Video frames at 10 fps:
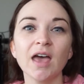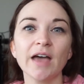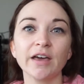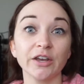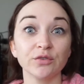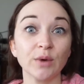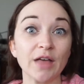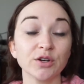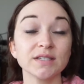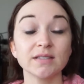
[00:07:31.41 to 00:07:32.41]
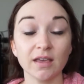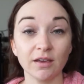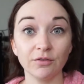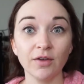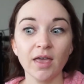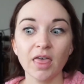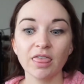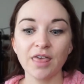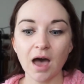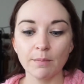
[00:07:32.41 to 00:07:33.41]
I kind of rather save
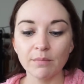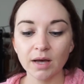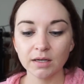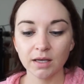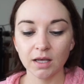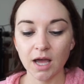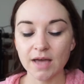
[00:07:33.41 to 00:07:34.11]
that money